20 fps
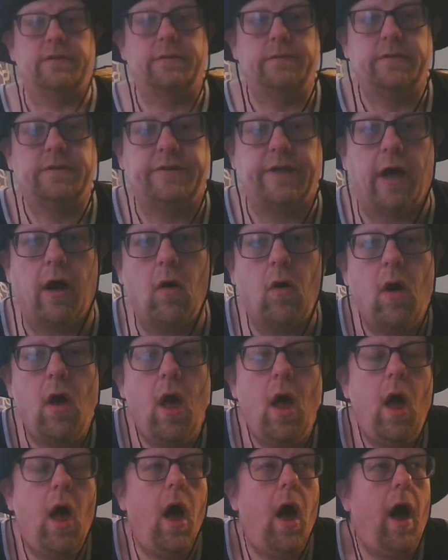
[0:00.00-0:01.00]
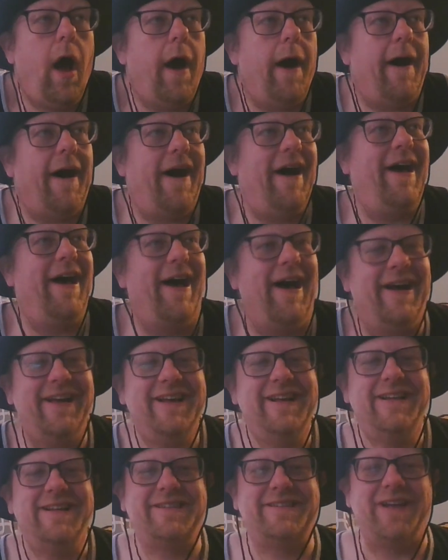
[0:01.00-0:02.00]
So
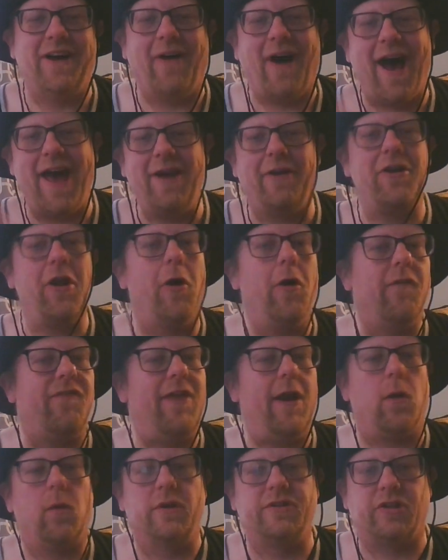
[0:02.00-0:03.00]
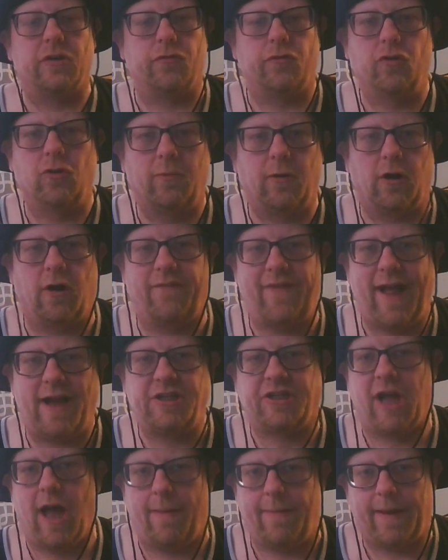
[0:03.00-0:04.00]
I don't know if there was a rumor of
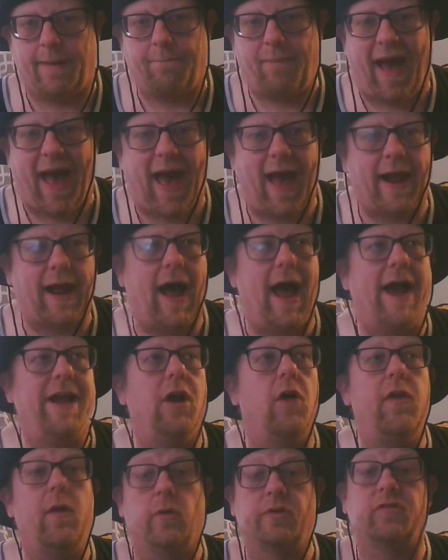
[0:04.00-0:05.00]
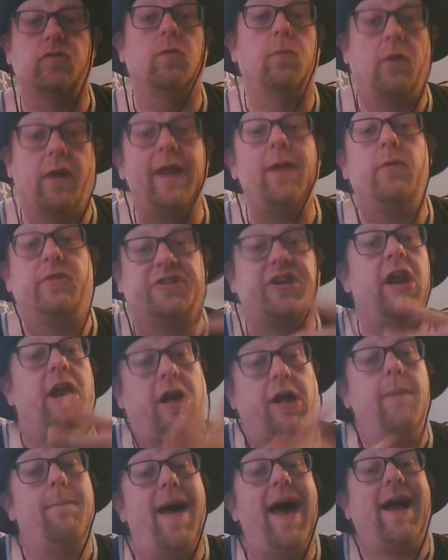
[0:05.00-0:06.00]
Edge coming back. I know there was a rumor he was going to
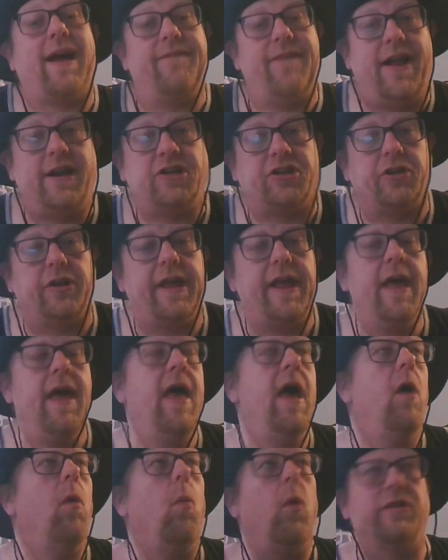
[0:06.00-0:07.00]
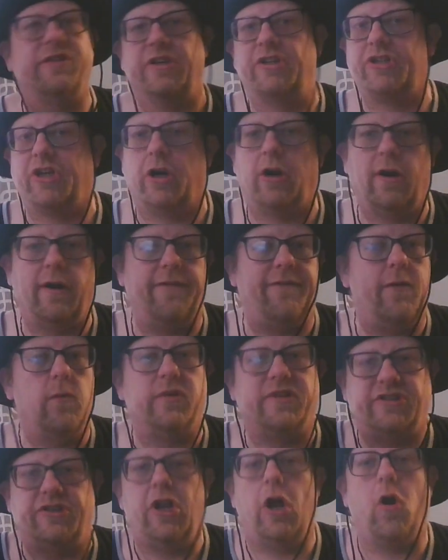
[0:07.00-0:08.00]
come back eventually. Wasn't sure if it
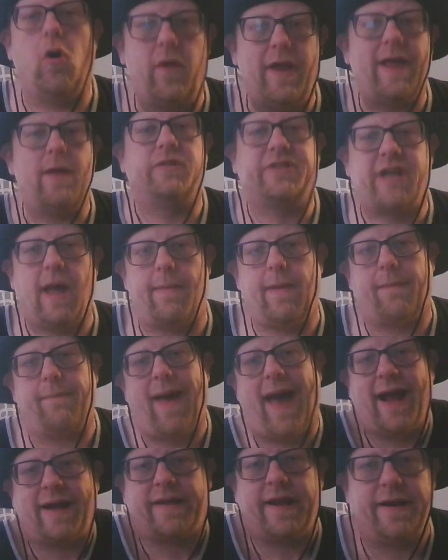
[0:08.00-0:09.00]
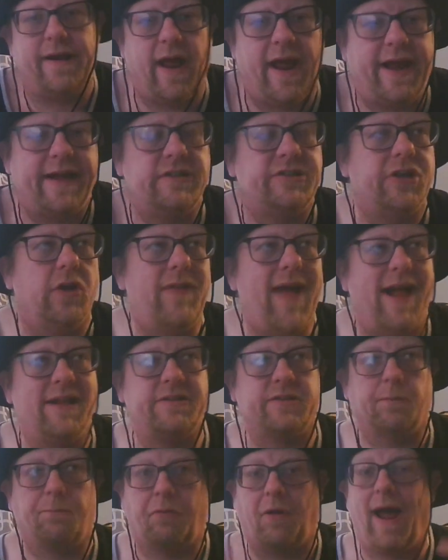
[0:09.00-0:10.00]
was known he was coming back tonight, so that
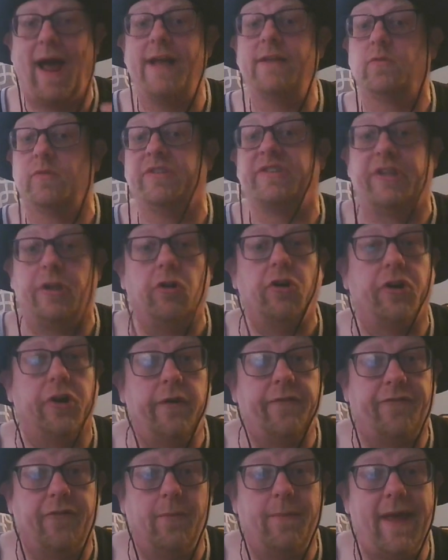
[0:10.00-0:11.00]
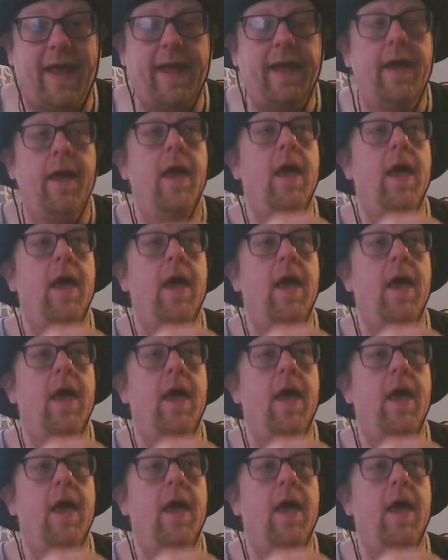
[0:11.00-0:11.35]
surprise was still good for me.